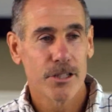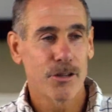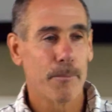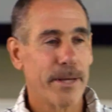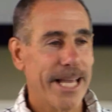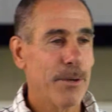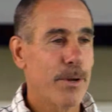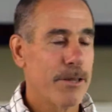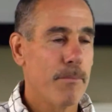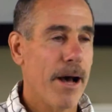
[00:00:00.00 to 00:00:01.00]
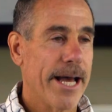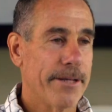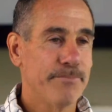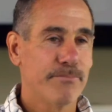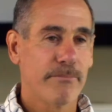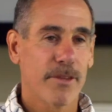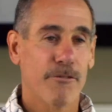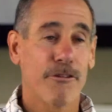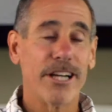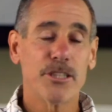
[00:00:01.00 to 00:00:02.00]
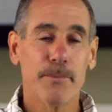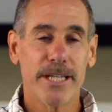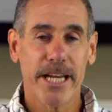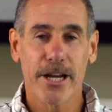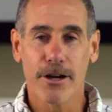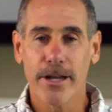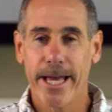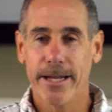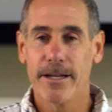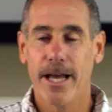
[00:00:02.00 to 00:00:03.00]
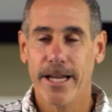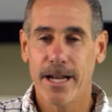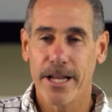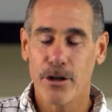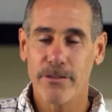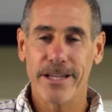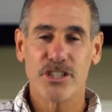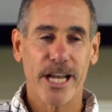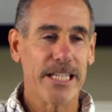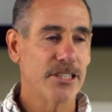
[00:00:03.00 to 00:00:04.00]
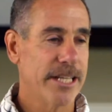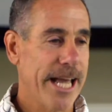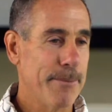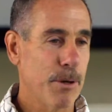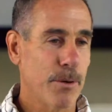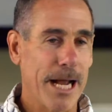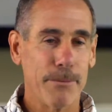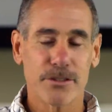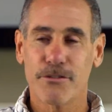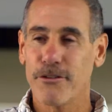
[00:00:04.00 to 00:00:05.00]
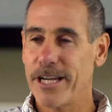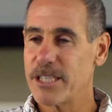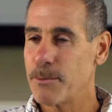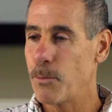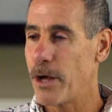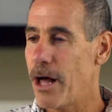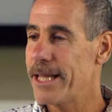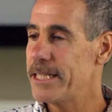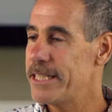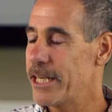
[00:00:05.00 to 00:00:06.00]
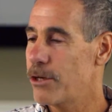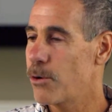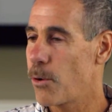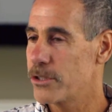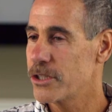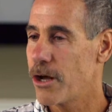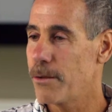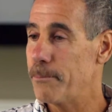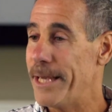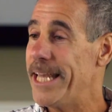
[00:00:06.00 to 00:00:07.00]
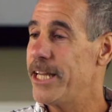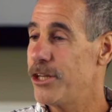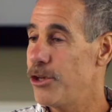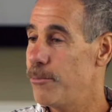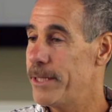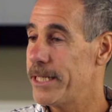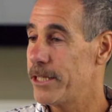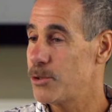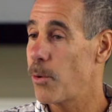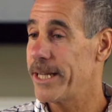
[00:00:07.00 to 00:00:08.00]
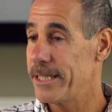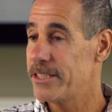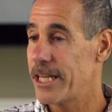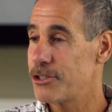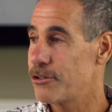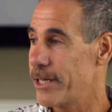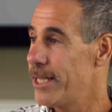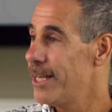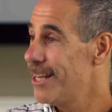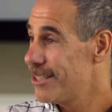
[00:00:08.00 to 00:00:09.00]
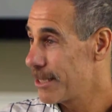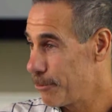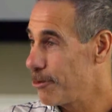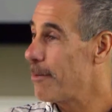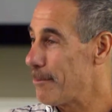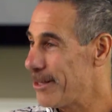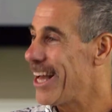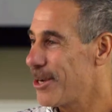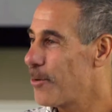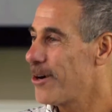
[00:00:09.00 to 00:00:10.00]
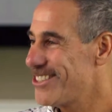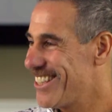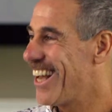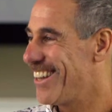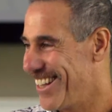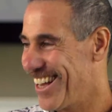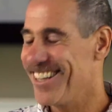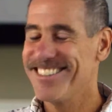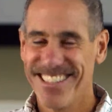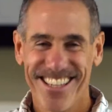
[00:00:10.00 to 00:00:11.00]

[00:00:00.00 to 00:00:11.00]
So I'll begin with my freshman year, and I know they changed the name, but when I was a freshman, we all had to take a course called Being Human in the 20th Century. Some of you remember that course? Yeah.